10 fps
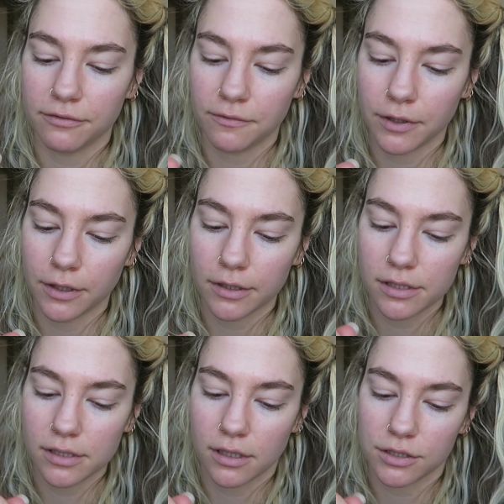
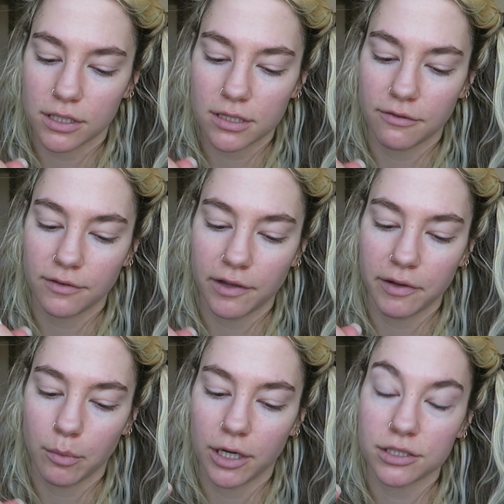first on just a fluffy
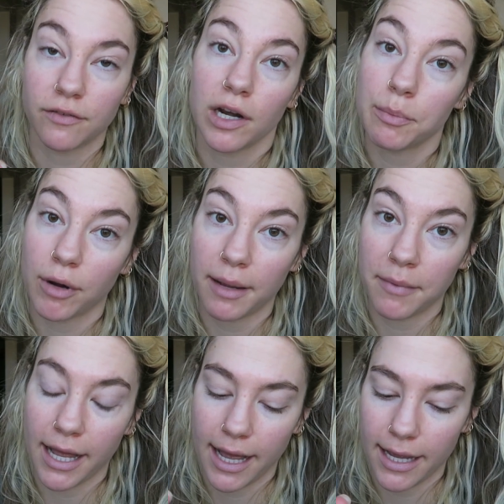brush. I've already primed
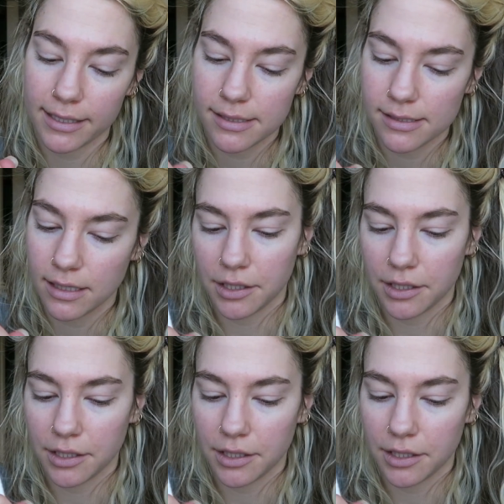my eyes.